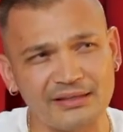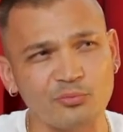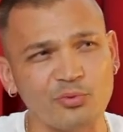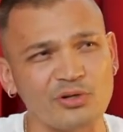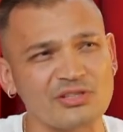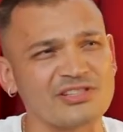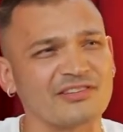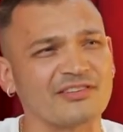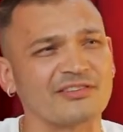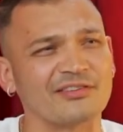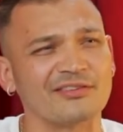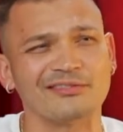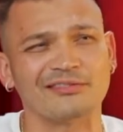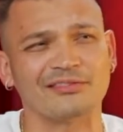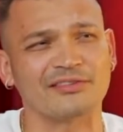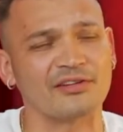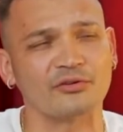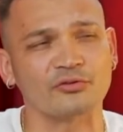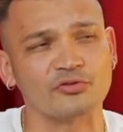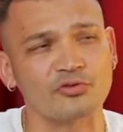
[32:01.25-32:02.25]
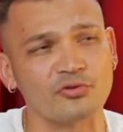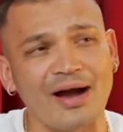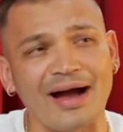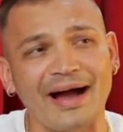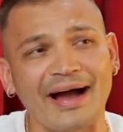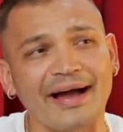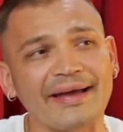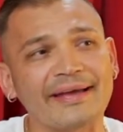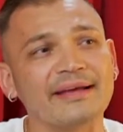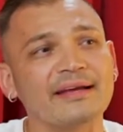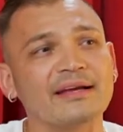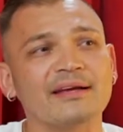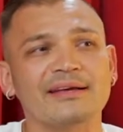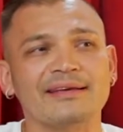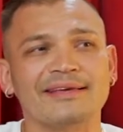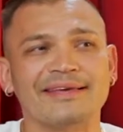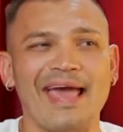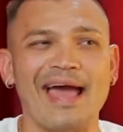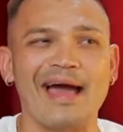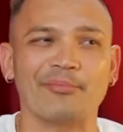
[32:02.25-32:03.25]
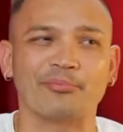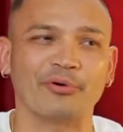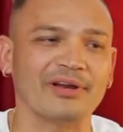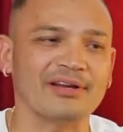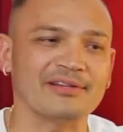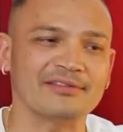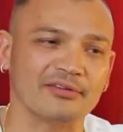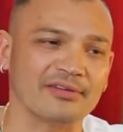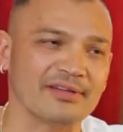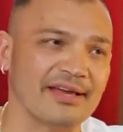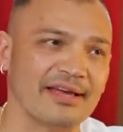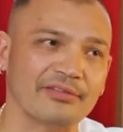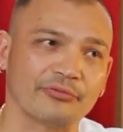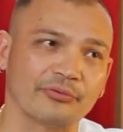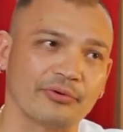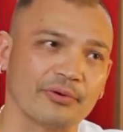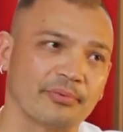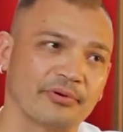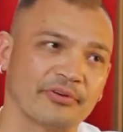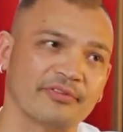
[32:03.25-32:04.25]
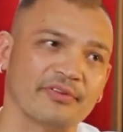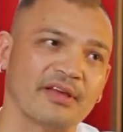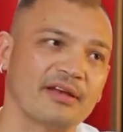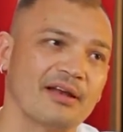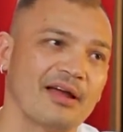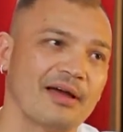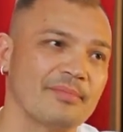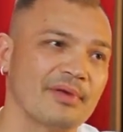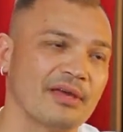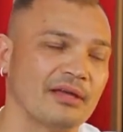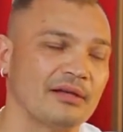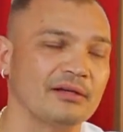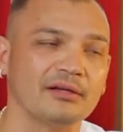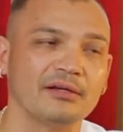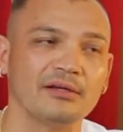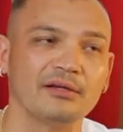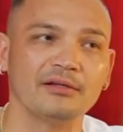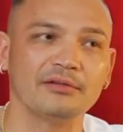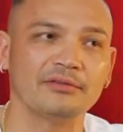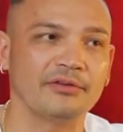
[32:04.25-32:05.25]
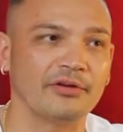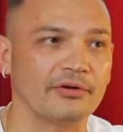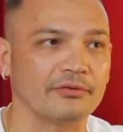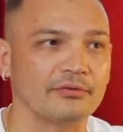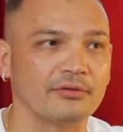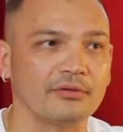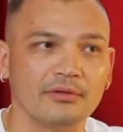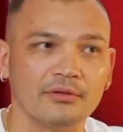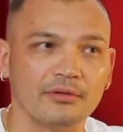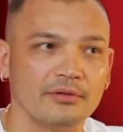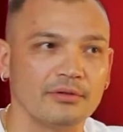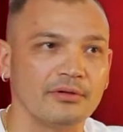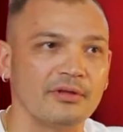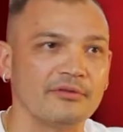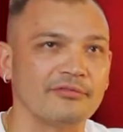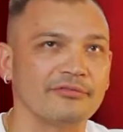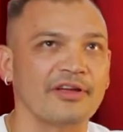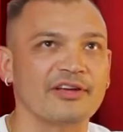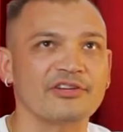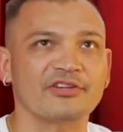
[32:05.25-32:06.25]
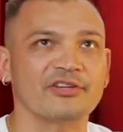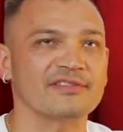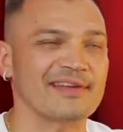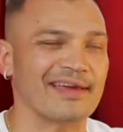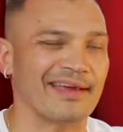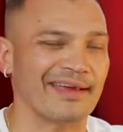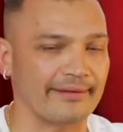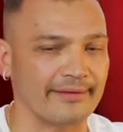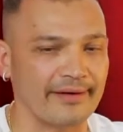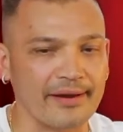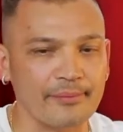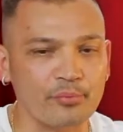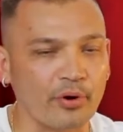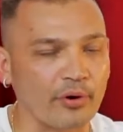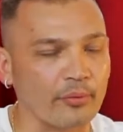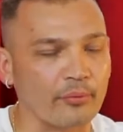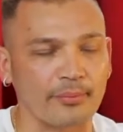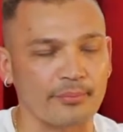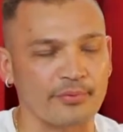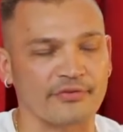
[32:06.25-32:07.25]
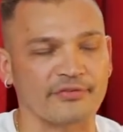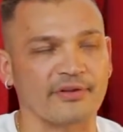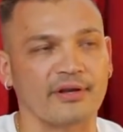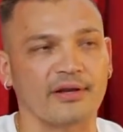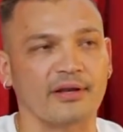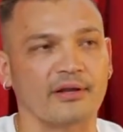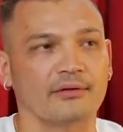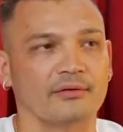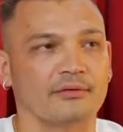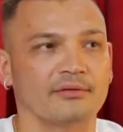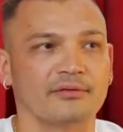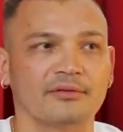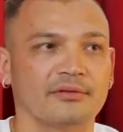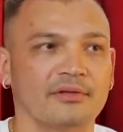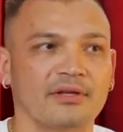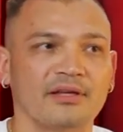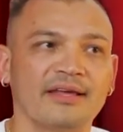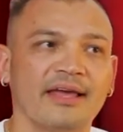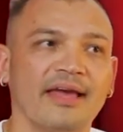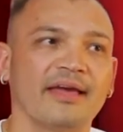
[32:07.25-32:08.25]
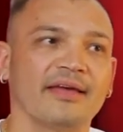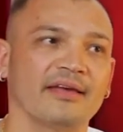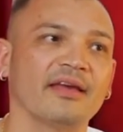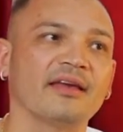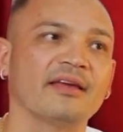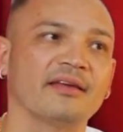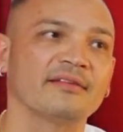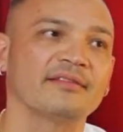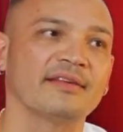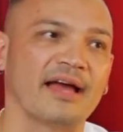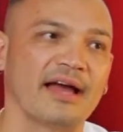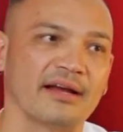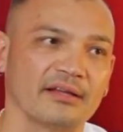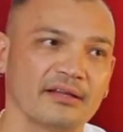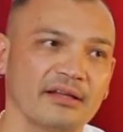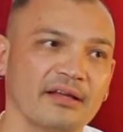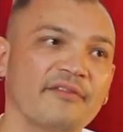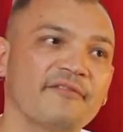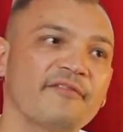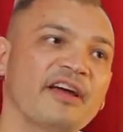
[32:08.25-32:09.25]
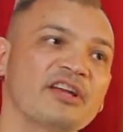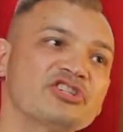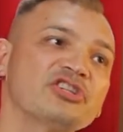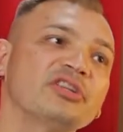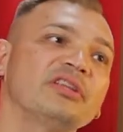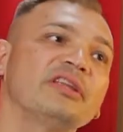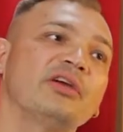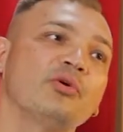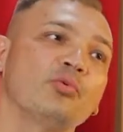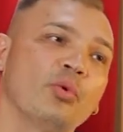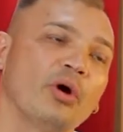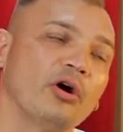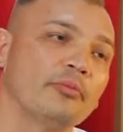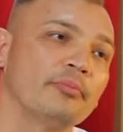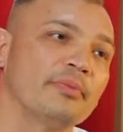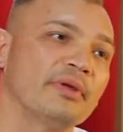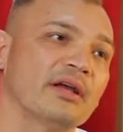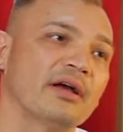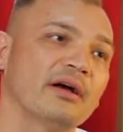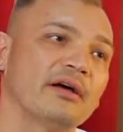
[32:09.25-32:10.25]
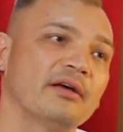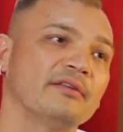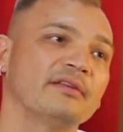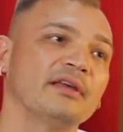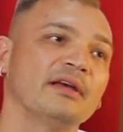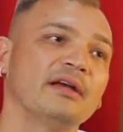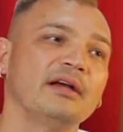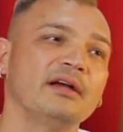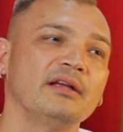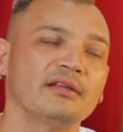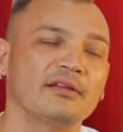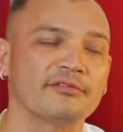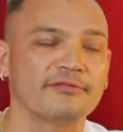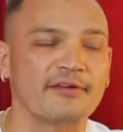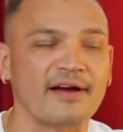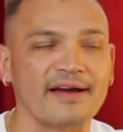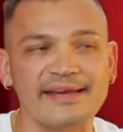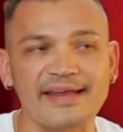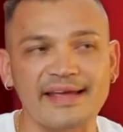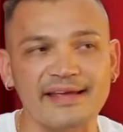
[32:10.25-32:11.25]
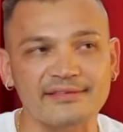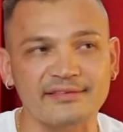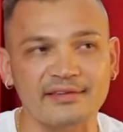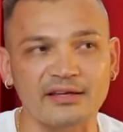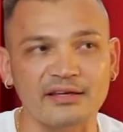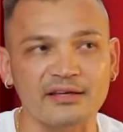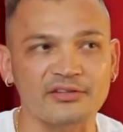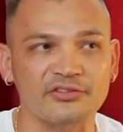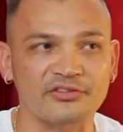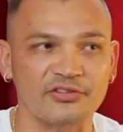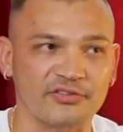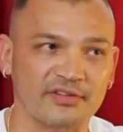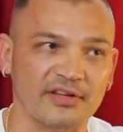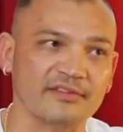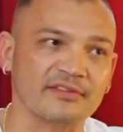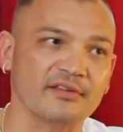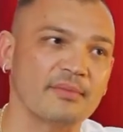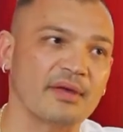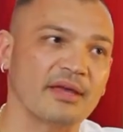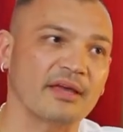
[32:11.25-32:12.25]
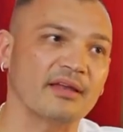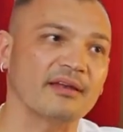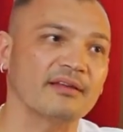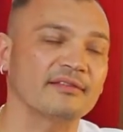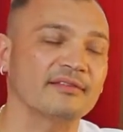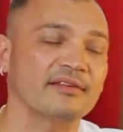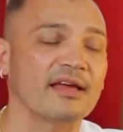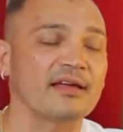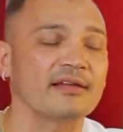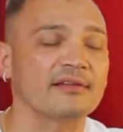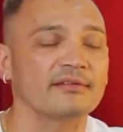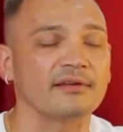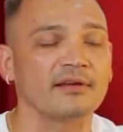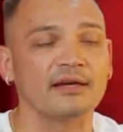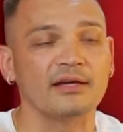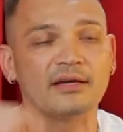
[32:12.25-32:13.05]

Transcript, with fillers: which is still too high. Cap rate's only at 3%. I mean, dude, inflation's like at 9.1%. Something's got to give that. Yeah, exactly. Eventually it will, because the financing, it just doesn't make any sense.